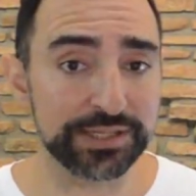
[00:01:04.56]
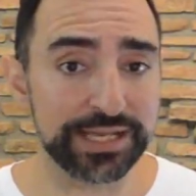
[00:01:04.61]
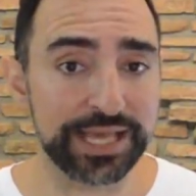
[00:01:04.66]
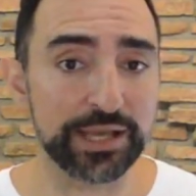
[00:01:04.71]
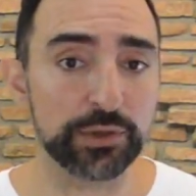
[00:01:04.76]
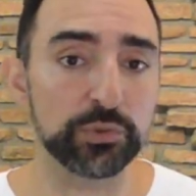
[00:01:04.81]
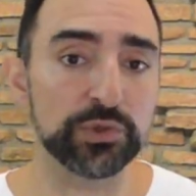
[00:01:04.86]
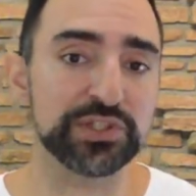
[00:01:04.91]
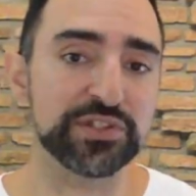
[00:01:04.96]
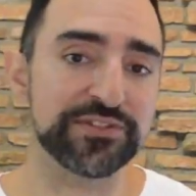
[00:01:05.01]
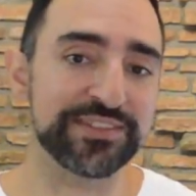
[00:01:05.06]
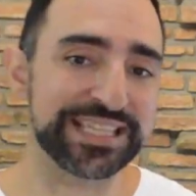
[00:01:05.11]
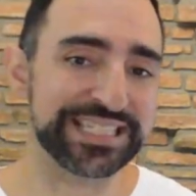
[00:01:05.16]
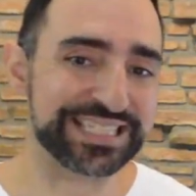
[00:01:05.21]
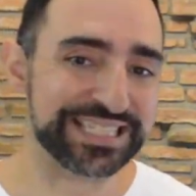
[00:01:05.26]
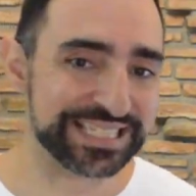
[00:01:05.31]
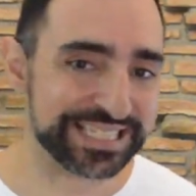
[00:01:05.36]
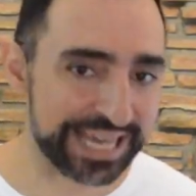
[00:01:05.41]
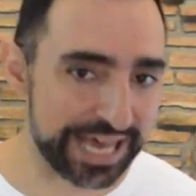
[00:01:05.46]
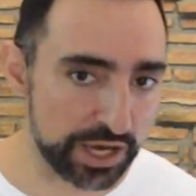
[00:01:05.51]
language that
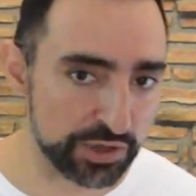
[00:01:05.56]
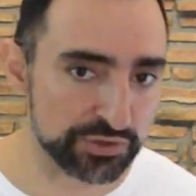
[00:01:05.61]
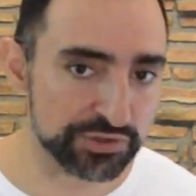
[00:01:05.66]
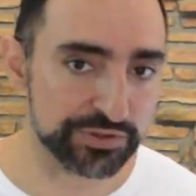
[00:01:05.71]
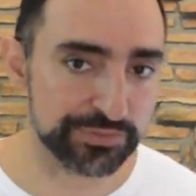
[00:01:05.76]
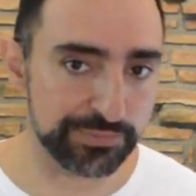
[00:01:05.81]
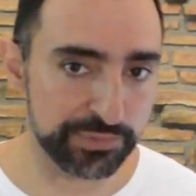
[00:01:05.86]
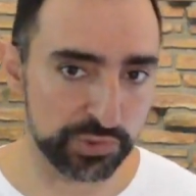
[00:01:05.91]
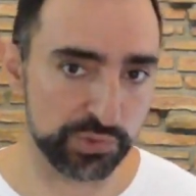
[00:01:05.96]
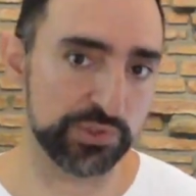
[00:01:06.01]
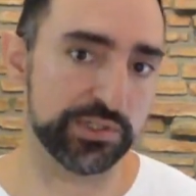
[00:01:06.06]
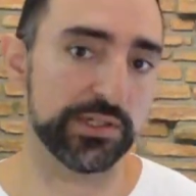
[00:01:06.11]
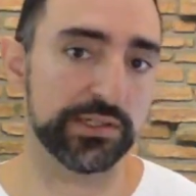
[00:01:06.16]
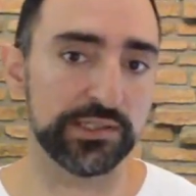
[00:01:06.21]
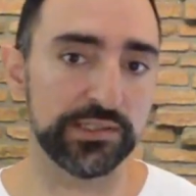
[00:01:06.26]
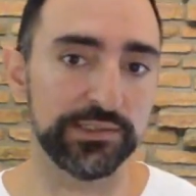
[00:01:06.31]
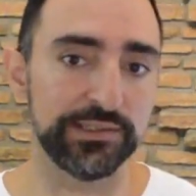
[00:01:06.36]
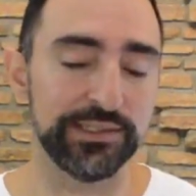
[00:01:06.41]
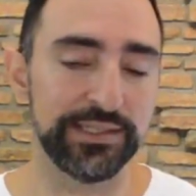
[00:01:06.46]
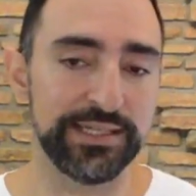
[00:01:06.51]
sounds
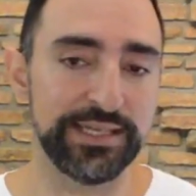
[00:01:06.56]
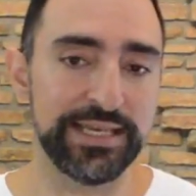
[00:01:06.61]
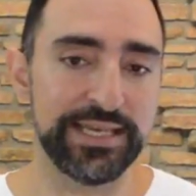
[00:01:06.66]
musical.